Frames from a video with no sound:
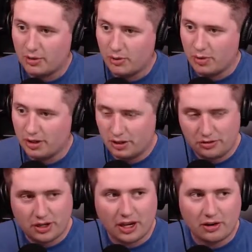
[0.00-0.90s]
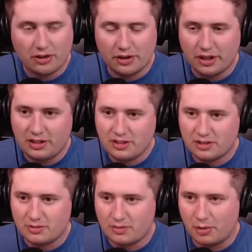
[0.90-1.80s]
Anyone want to learn Aerial
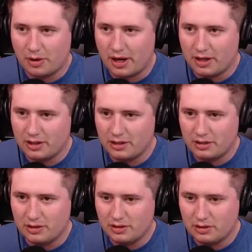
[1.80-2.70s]
Ace while we're at it?